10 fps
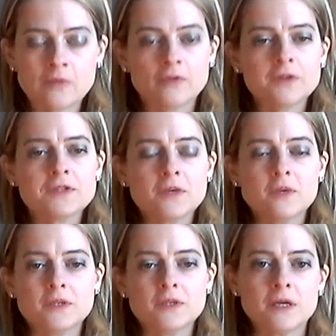First, I
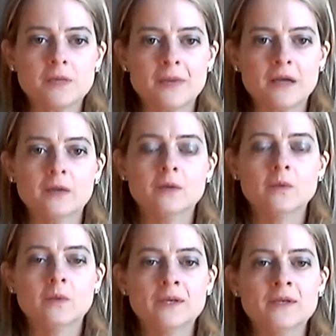want to talk about
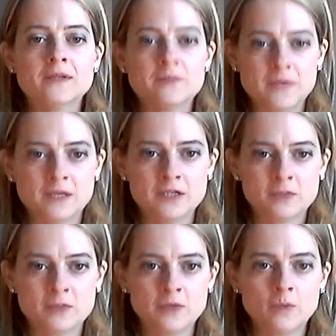what is
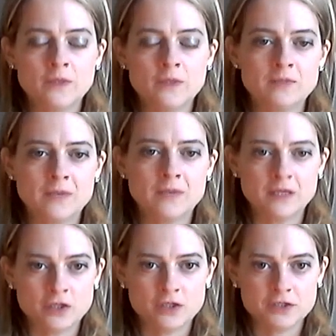management and what do
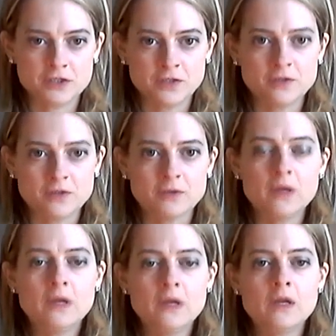managers do.
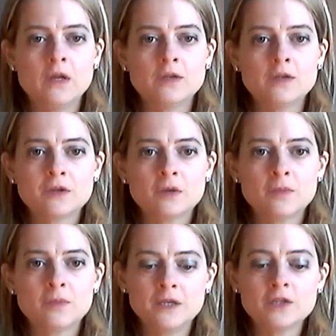So
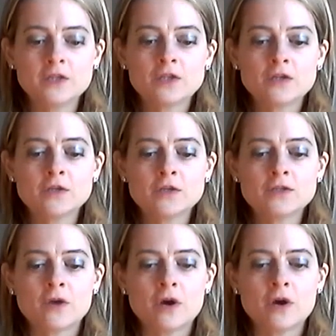
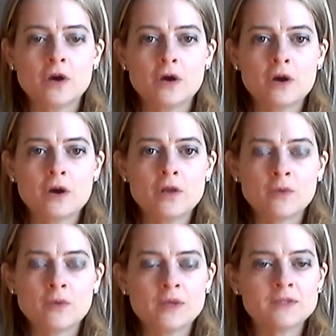managers are the
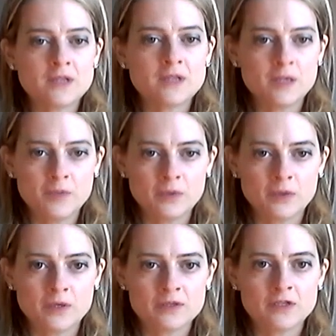ones that keep an
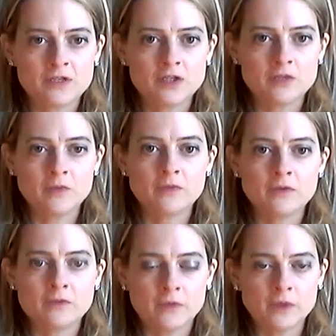organization
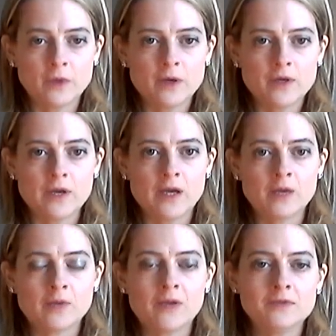moving forward.
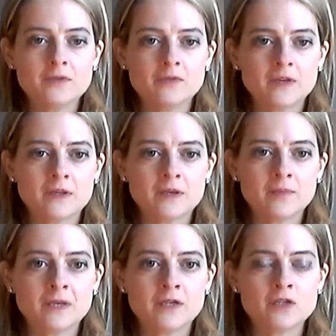You'll have some frontline
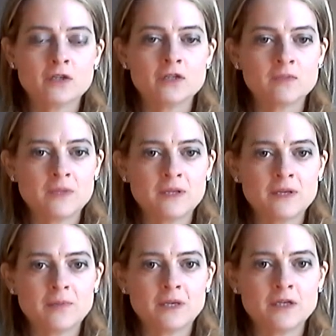managers,
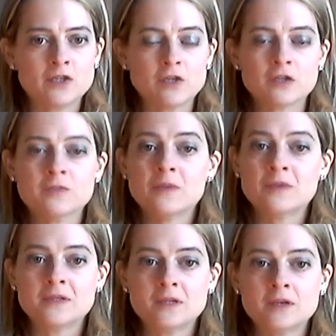midline managers, maybe
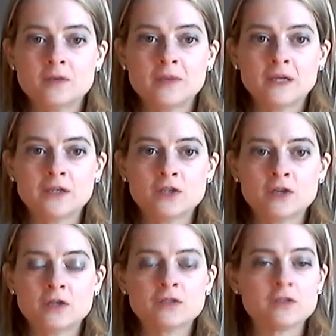senior
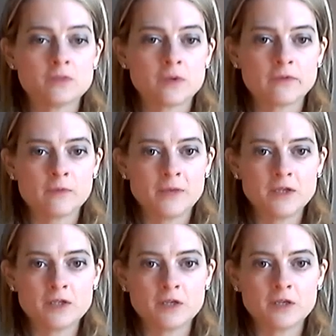managers. There's more
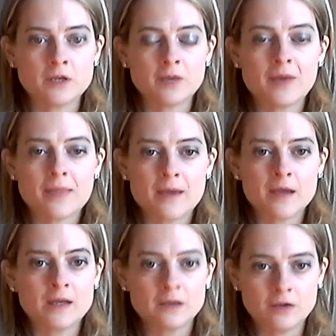information about
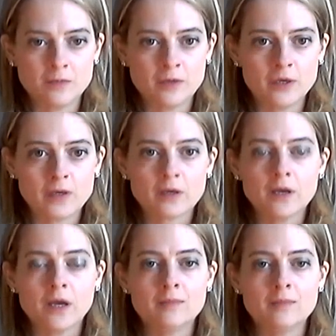that in your book.
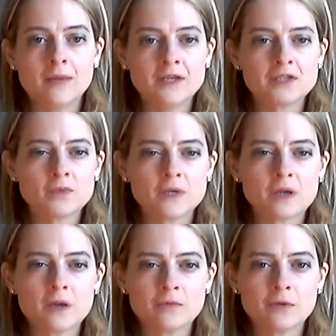I just want to
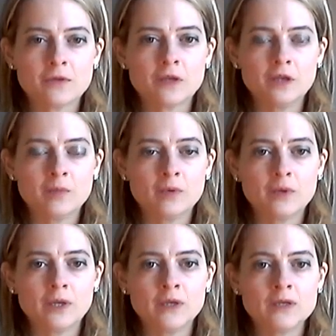cover the key
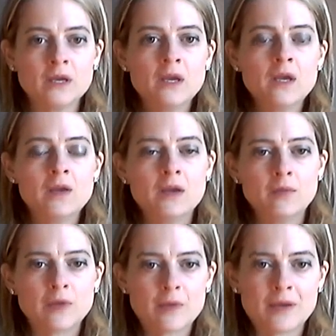point and
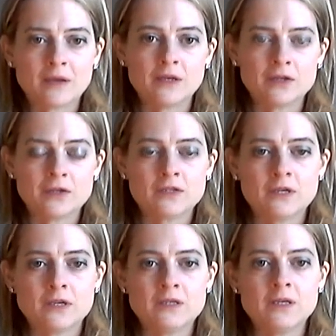bring about an
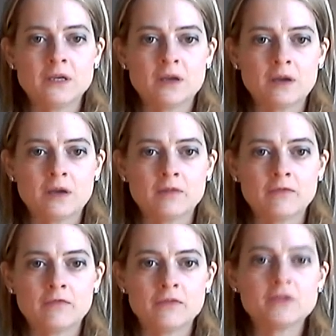understanding of
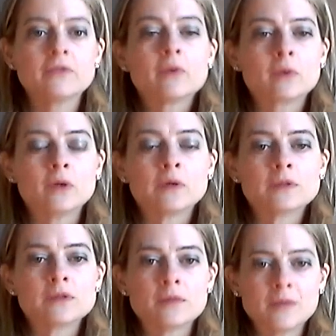the different
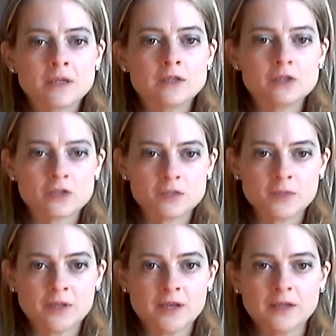roles that managers
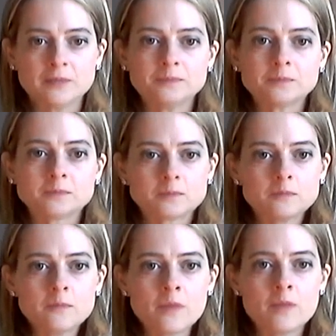play.
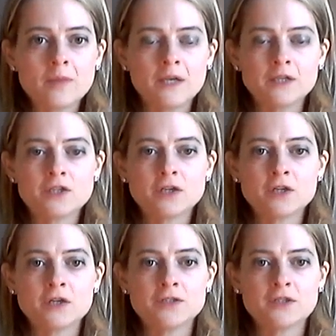
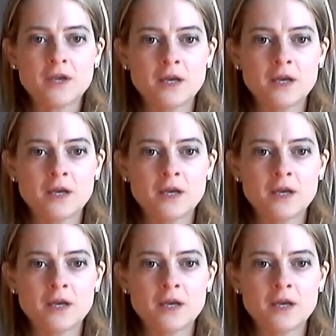Managers,